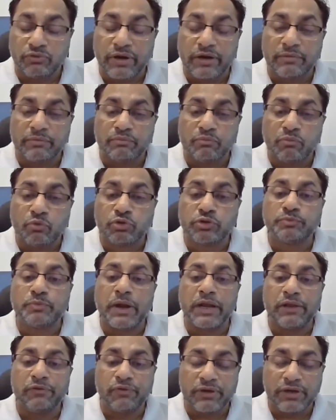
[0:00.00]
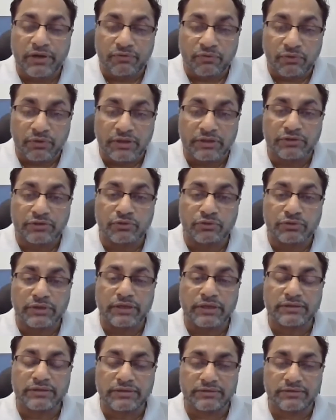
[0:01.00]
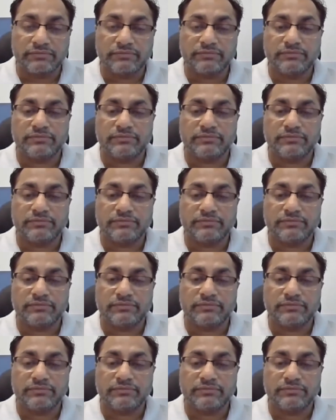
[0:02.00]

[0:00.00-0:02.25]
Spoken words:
get most benefited from this use case.